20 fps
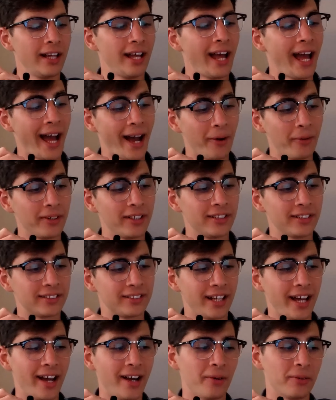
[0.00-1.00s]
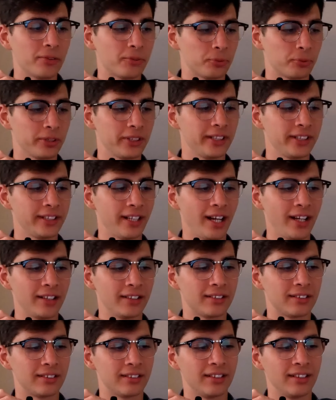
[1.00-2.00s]
how it is now is really
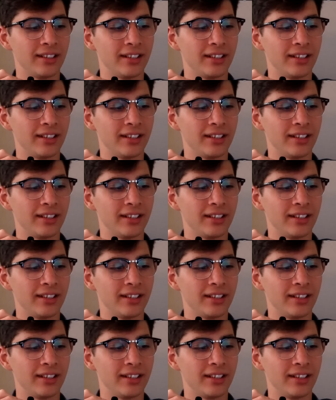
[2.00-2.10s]
nice.